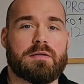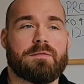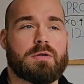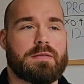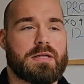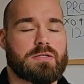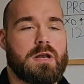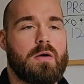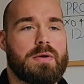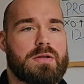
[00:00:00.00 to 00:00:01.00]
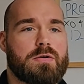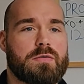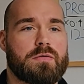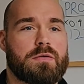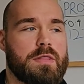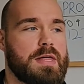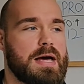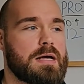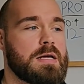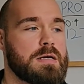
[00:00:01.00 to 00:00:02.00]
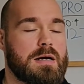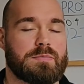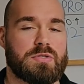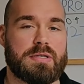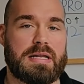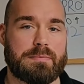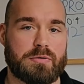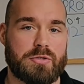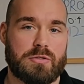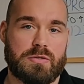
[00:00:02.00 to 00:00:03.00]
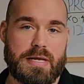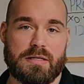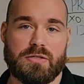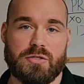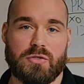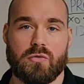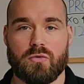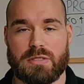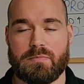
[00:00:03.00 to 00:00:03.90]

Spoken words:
I feel like that's low enough that I'm still able to use energy stores.